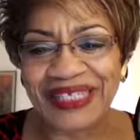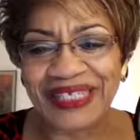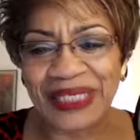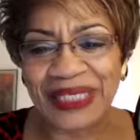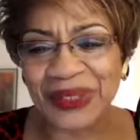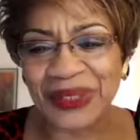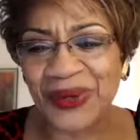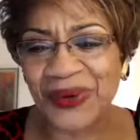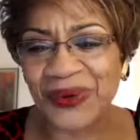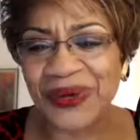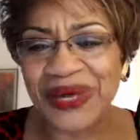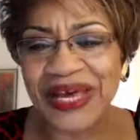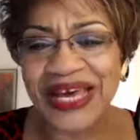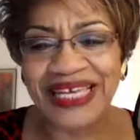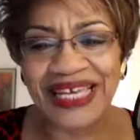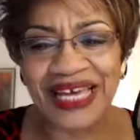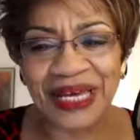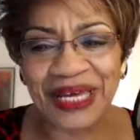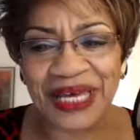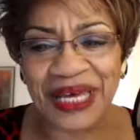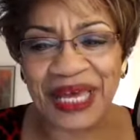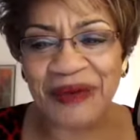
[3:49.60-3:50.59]
So
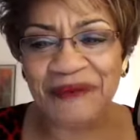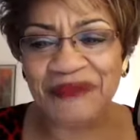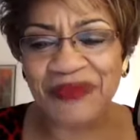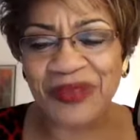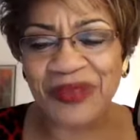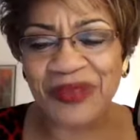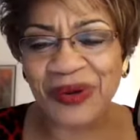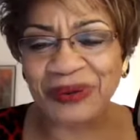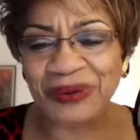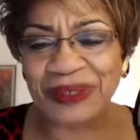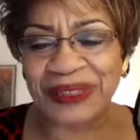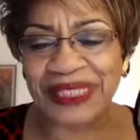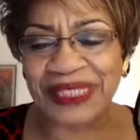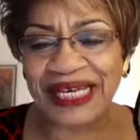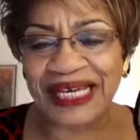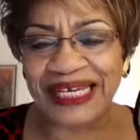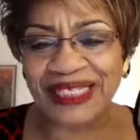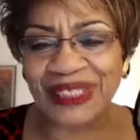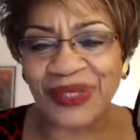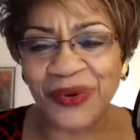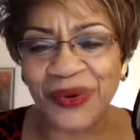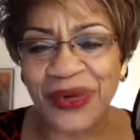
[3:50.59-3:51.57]
yeah, keep those
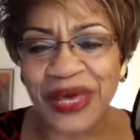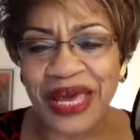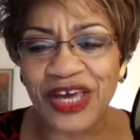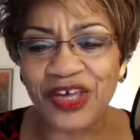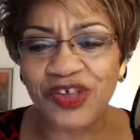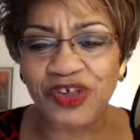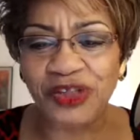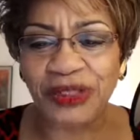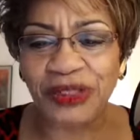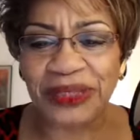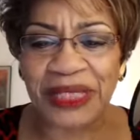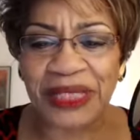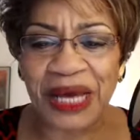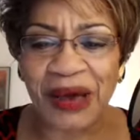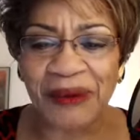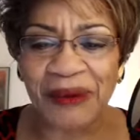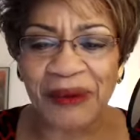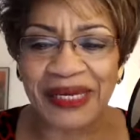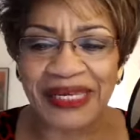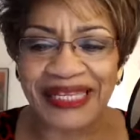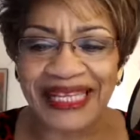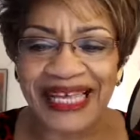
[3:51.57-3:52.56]
uh, locations
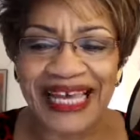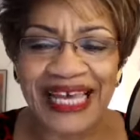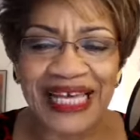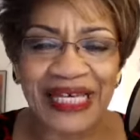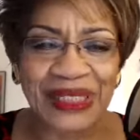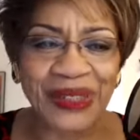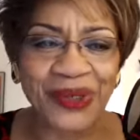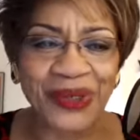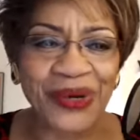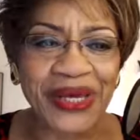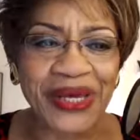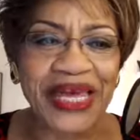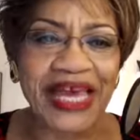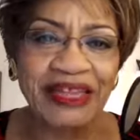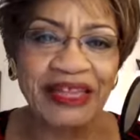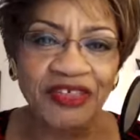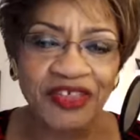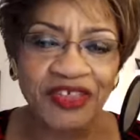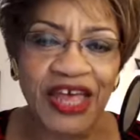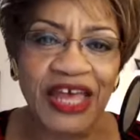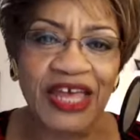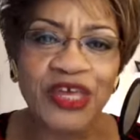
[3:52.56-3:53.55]
coming. So again,
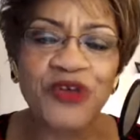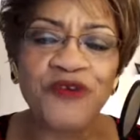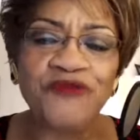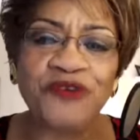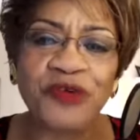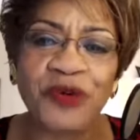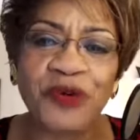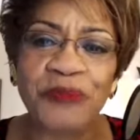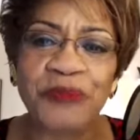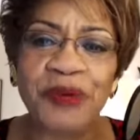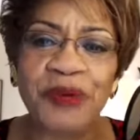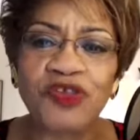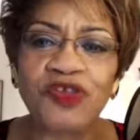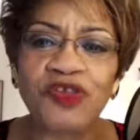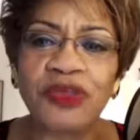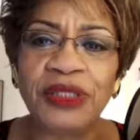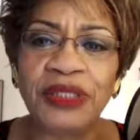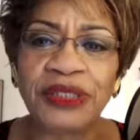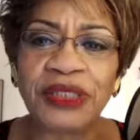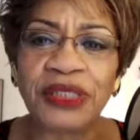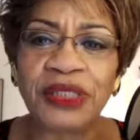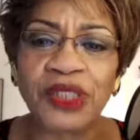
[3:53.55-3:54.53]
thank you very much,
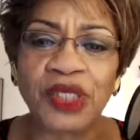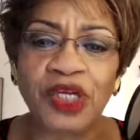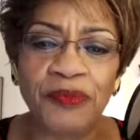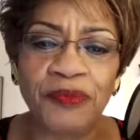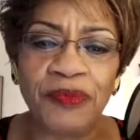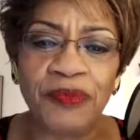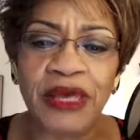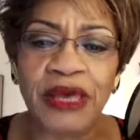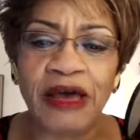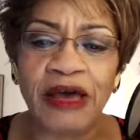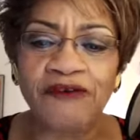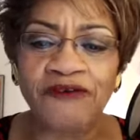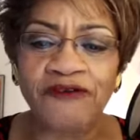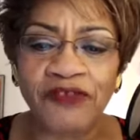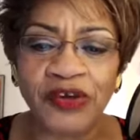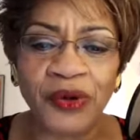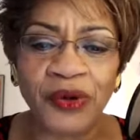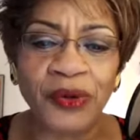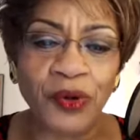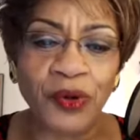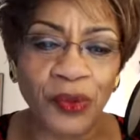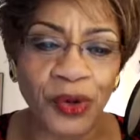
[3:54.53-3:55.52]
and this is going to be a
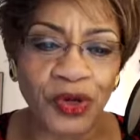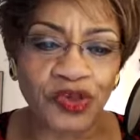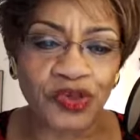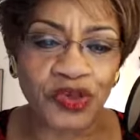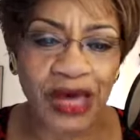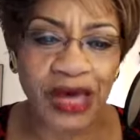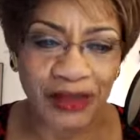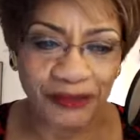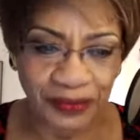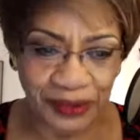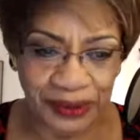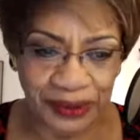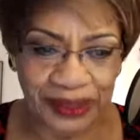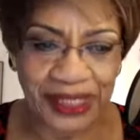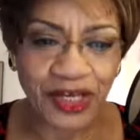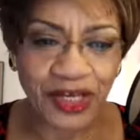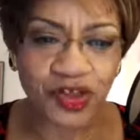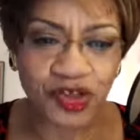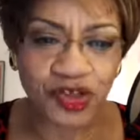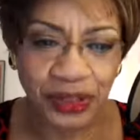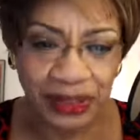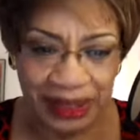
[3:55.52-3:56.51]
very rich
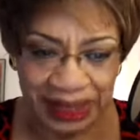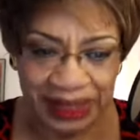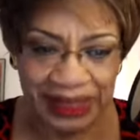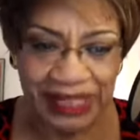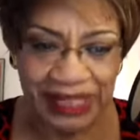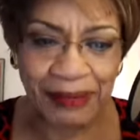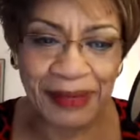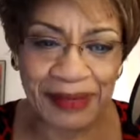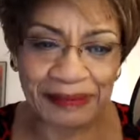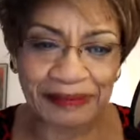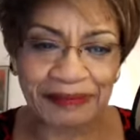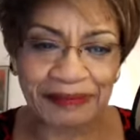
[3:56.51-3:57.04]
conversation. Sima.